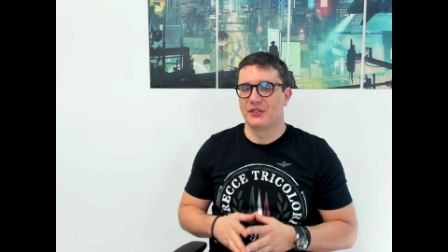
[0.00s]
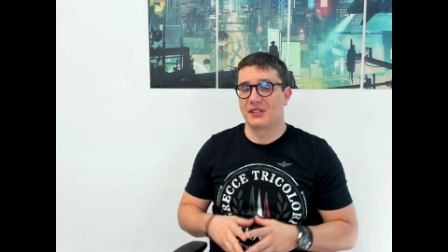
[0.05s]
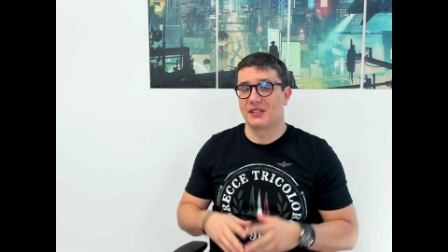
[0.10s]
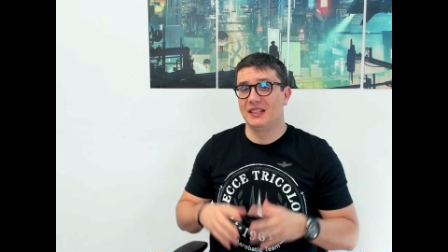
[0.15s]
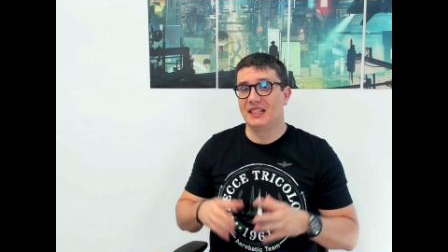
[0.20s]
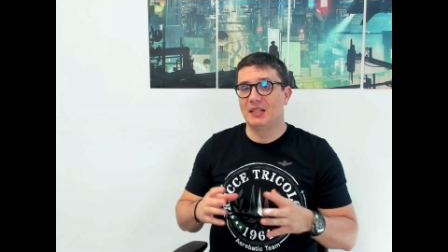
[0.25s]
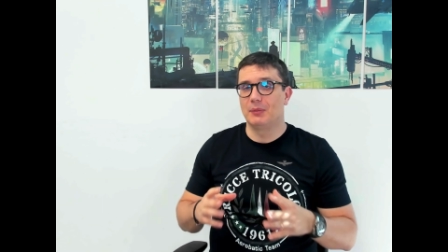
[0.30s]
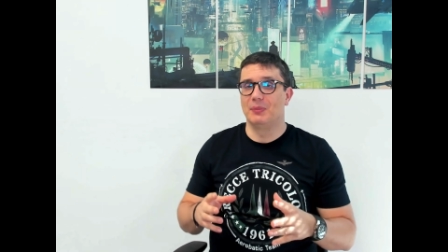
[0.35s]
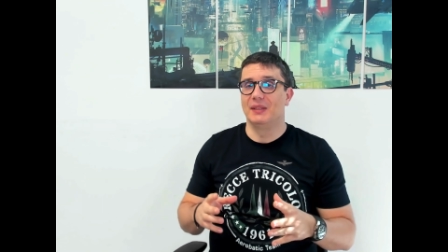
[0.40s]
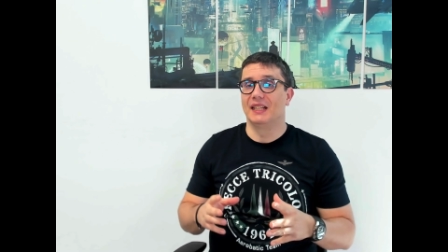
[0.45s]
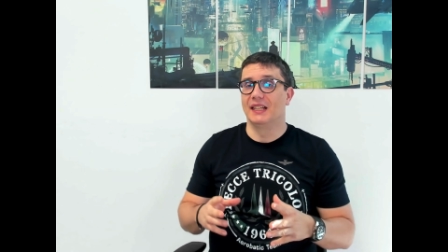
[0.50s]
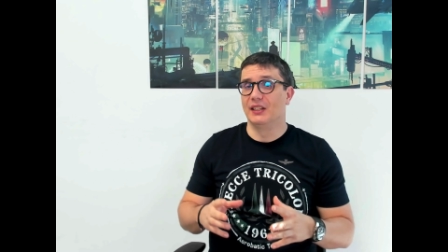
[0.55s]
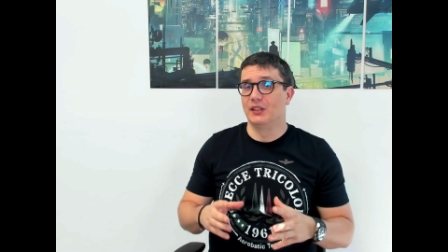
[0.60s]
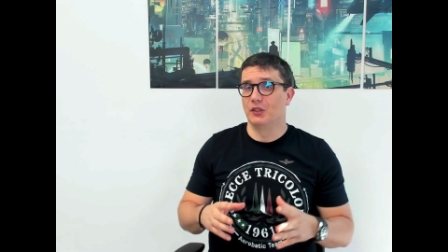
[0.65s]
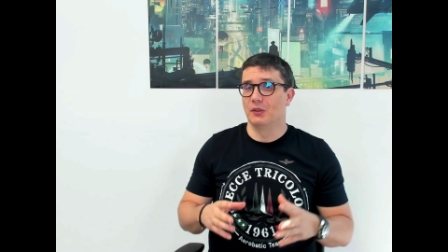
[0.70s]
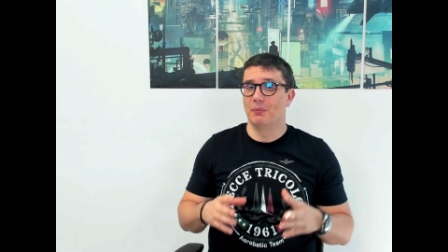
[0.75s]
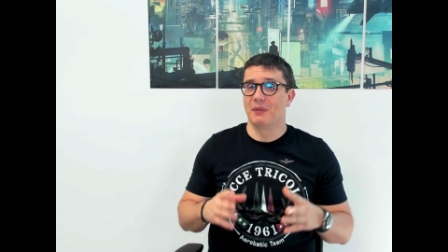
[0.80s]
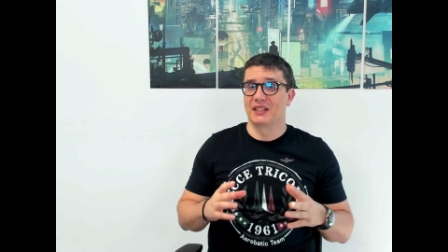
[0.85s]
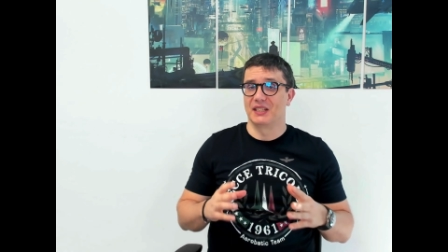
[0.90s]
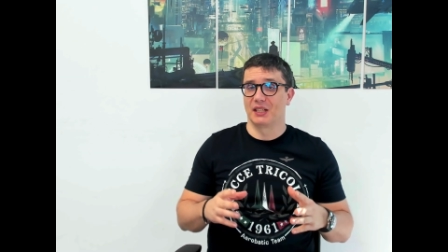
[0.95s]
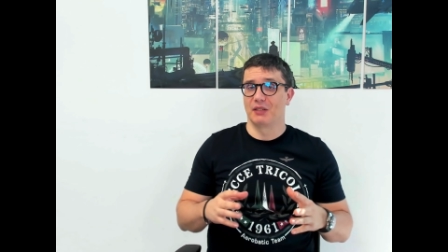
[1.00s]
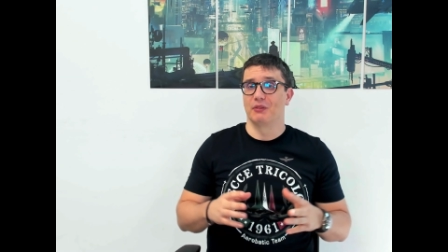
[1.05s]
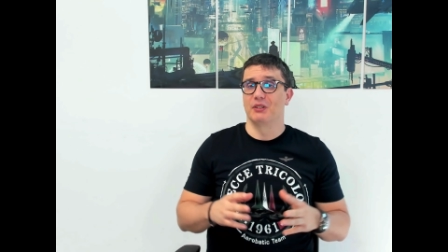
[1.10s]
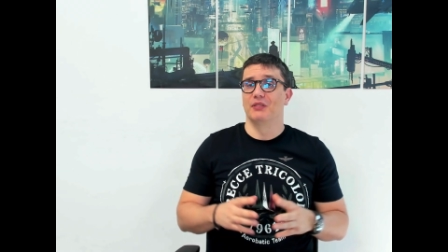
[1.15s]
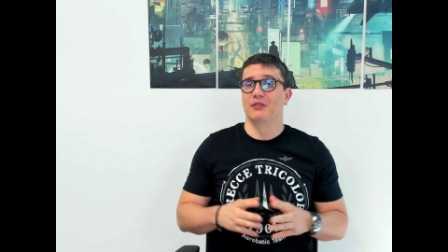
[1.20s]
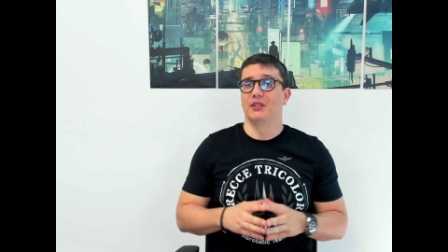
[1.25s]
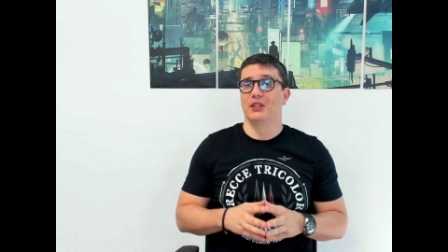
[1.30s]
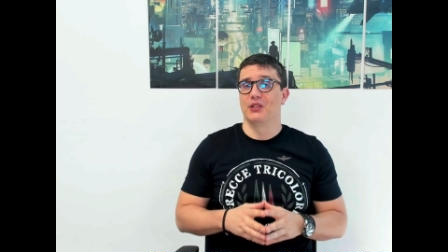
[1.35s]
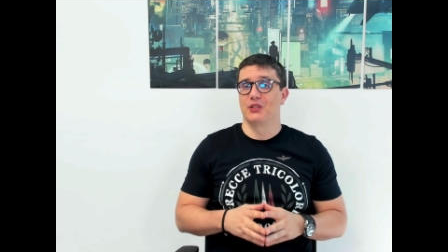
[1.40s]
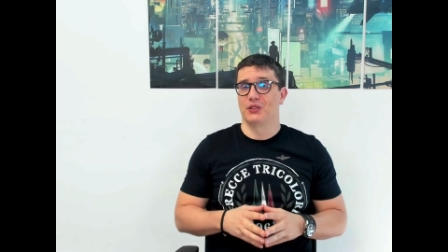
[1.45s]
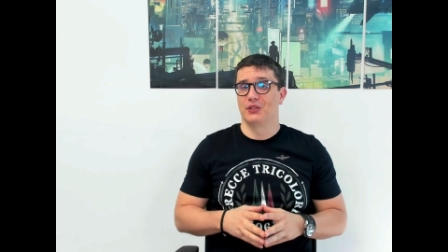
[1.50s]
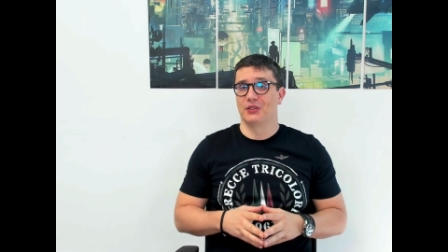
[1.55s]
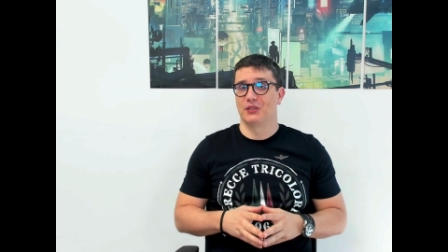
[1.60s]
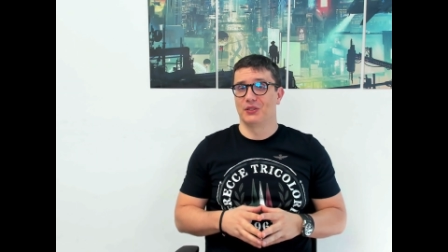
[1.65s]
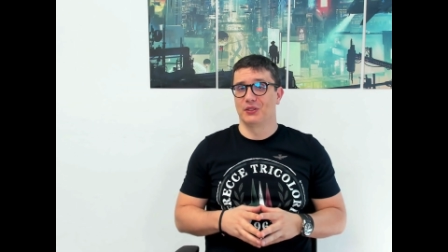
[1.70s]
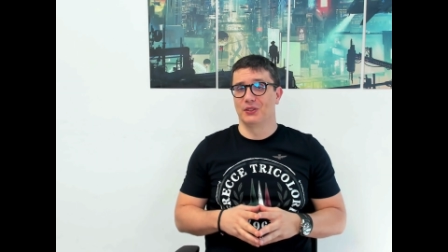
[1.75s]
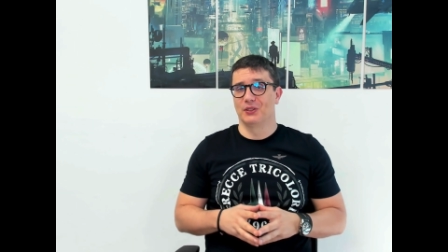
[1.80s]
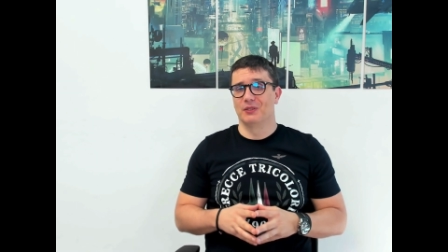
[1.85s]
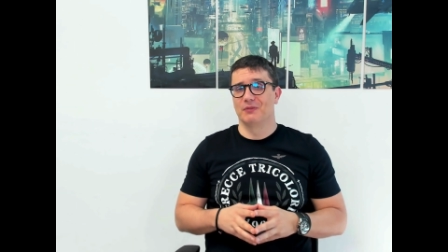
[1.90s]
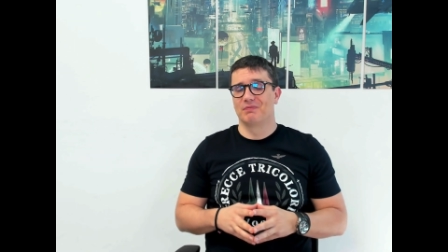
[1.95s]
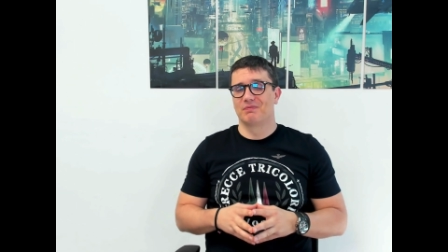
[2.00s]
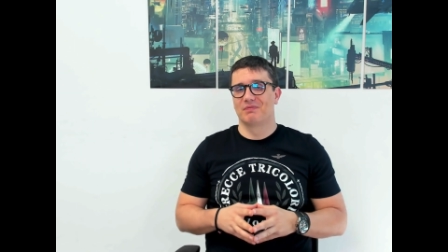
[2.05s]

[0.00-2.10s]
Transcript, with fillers: Sneak Peek into Metagrid version 2.